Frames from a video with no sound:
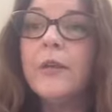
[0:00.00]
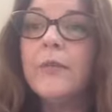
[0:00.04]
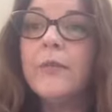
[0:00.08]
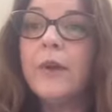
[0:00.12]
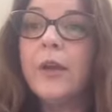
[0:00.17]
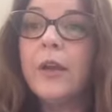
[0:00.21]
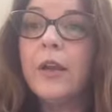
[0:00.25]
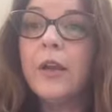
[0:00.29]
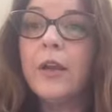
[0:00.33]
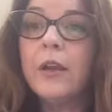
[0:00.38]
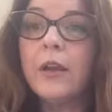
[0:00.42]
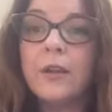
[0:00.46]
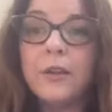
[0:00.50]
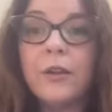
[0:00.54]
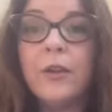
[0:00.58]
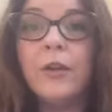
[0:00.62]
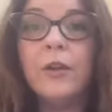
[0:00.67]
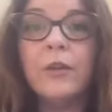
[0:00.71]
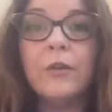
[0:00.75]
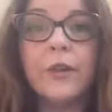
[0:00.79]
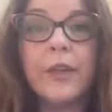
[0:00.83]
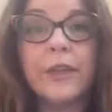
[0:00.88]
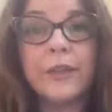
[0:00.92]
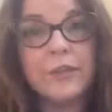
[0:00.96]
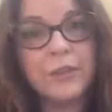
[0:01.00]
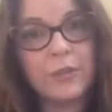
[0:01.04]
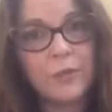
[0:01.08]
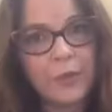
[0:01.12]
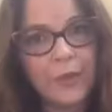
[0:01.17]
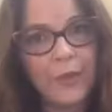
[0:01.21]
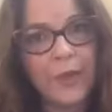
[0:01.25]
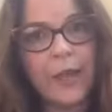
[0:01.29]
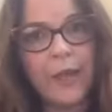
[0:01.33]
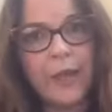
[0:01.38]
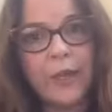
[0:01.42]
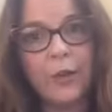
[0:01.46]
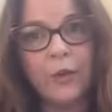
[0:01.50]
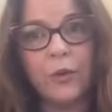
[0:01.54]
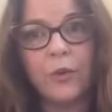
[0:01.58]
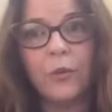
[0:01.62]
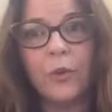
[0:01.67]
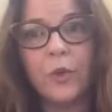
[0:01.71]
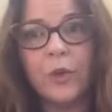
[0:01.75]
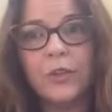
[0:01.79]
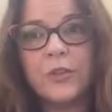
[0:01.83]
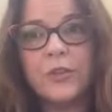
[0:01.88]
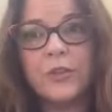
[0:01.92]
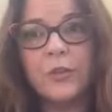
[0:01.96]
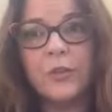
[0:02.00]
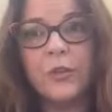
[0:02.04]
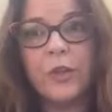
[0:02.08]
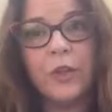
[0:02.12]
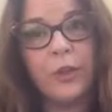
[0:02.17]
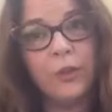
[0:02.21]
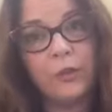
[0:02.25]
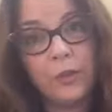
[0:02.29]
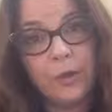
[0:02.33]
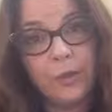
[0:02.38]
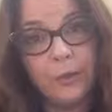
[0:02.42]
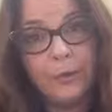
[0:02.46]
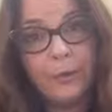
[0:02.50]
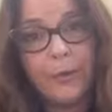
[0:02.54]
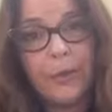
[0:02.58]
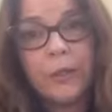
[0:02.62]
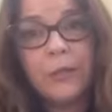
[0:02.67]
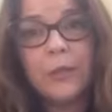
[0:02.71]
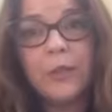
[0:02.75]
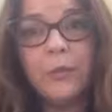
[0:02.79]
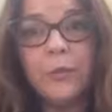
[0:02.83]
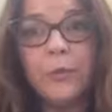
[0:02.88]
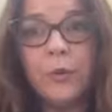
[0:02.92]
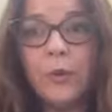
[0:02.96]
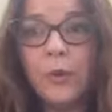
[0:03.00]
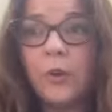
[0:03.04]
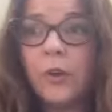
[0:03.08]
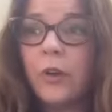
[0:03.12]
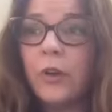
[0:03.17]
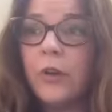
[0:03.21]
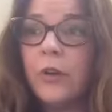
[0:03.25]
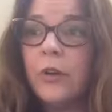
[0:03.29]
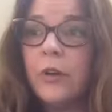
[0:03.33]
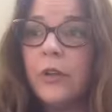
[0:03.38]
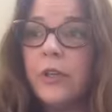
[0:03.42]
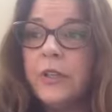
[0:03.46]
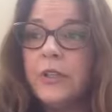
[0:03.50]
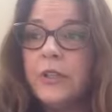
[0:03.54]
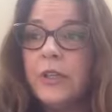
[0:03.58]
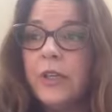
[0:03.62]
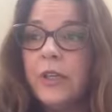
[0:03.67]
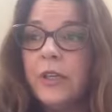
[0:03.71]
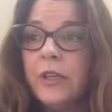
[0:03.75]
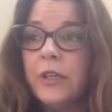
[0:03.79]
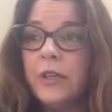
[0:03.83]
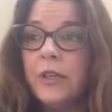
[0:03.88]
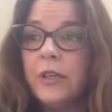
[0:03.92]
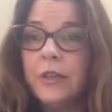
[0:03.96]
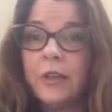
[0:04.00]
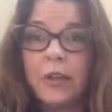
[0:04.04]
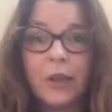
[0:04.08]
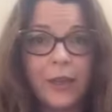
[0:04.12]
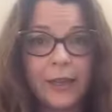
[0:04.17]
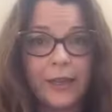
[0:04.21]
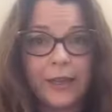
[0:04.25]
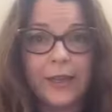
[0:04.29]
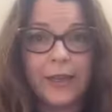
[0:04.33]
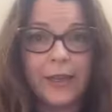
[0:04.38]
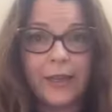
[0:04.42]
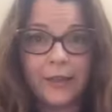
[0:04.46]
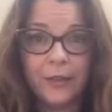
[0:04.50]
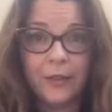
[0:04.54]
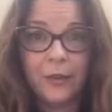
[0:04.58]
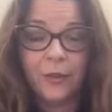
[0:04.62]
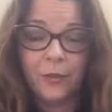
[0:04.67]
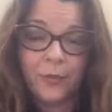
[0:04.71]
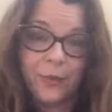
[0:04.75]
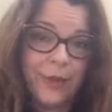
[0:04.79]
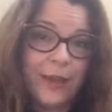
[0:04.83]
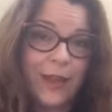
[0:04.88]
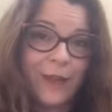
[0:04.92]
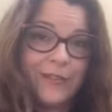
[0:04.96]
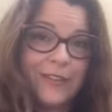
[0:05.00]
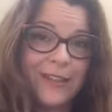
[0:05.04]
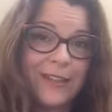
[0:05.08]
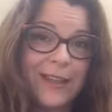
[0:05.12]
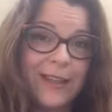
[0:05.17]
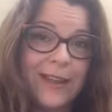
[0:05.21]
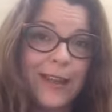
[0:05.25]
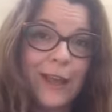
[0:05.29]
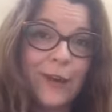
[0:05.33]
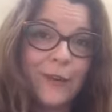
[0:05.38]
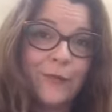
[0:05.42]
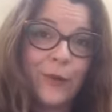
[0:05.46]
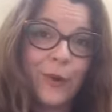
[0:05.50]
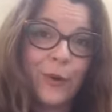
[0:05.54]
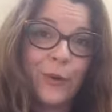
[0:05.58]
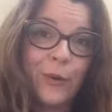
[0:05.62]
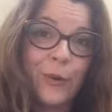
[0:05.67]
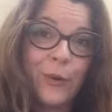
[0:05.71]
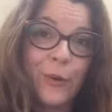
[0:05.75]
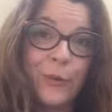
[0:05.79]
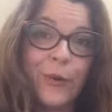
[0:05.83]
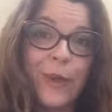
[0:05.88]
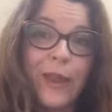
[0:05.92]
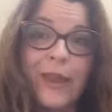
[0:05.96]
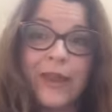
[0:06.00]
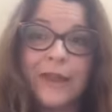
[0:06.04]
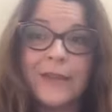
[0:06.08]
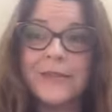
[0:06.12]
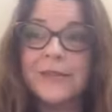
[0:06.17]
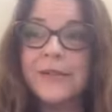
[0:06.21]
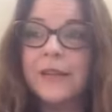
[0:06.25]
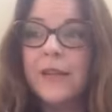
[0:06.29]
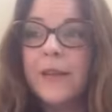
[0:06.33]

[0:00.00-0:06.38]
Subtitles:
but, you know, like doing that inner work so that you can build up your courage and kind of get, you know, we have to get out of our own ways